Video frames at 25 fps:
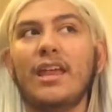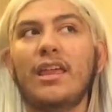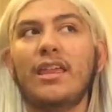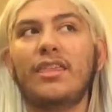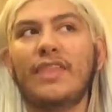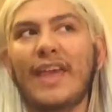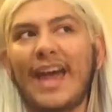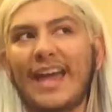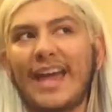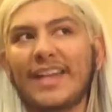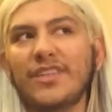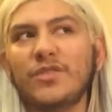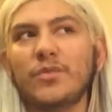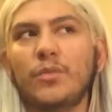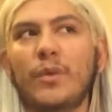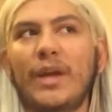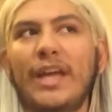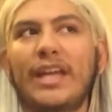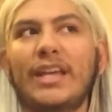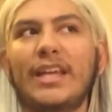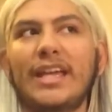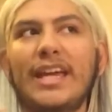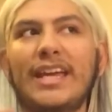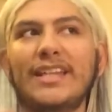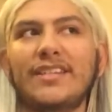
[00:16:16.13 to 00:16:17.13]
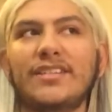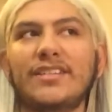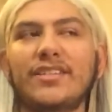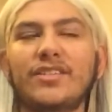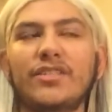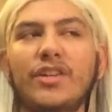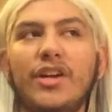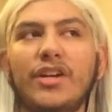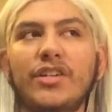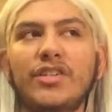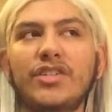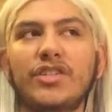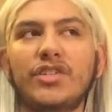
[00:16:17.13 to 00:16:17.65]
that's when it
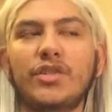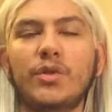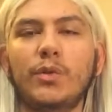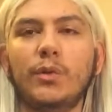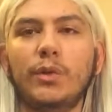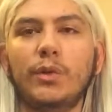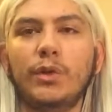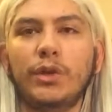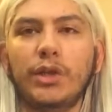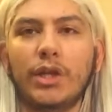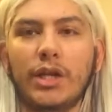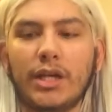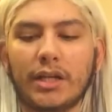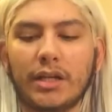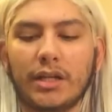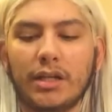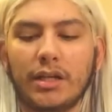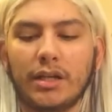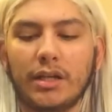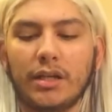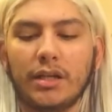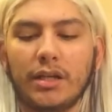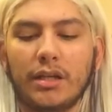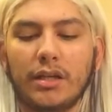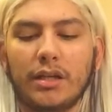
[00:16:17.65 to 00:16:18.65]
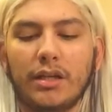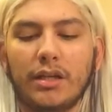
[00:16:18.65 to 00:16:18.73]
starts to look